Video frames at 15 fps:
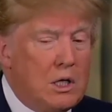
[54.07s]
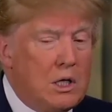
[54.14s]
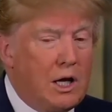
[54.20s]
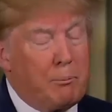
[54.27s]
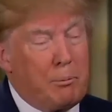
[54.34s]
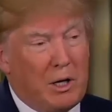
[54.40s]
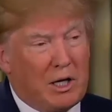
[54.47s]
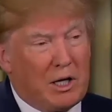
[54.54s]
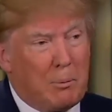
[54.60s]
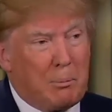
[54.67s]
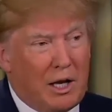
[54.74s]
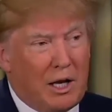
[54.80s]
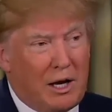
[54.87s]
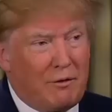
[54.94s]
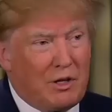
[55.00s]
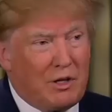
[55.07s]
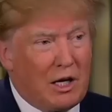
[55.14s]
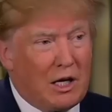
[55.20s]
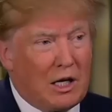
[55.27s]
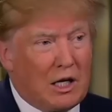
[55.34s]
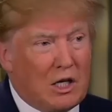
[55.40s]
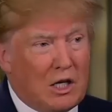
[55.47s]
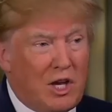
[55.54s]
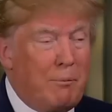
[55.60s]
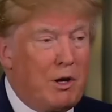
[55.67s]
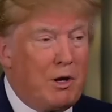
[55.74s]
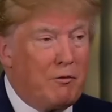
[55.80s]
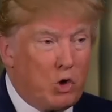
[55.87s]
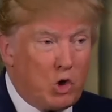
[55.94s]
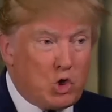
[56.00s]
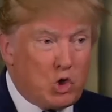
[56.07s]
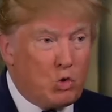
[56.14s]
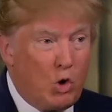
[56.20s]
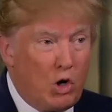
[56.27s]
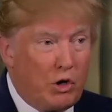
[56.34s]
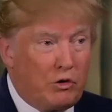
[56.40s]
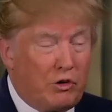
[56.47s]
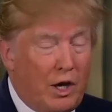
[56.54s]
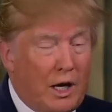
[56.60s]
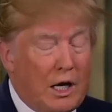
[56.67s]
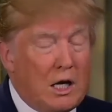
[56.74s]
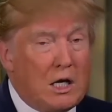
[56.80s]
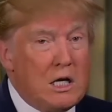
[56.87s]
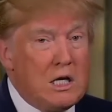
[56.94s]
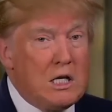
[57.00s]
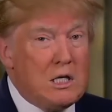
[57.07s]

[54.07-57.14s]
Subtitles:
got picked up a lot of delegates, came in a very strong second,